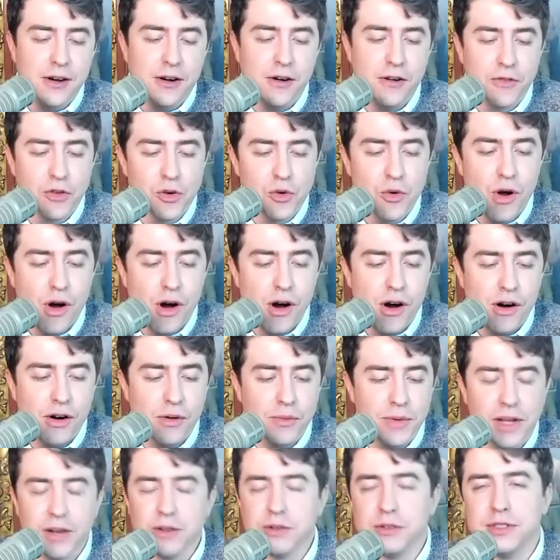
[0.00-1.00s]

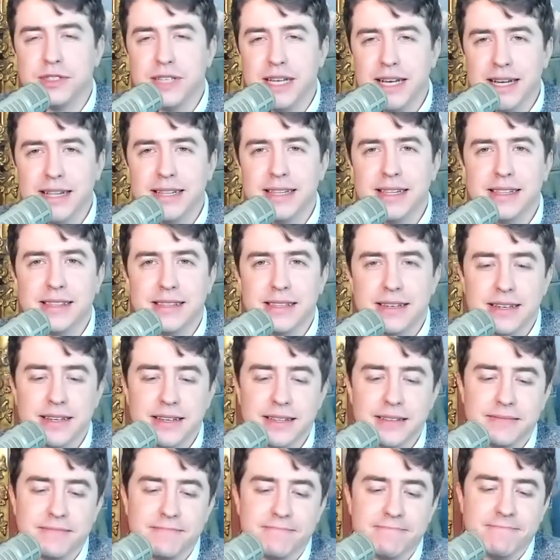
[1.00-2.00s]
overall we understand that
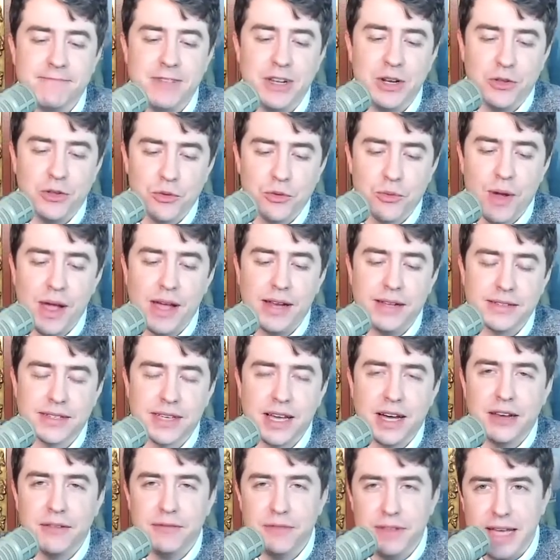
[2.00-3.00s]
the right is
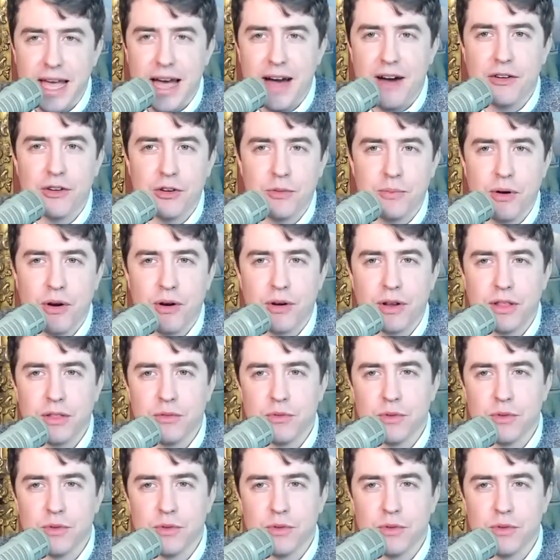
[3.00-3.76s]
kind of the outer party.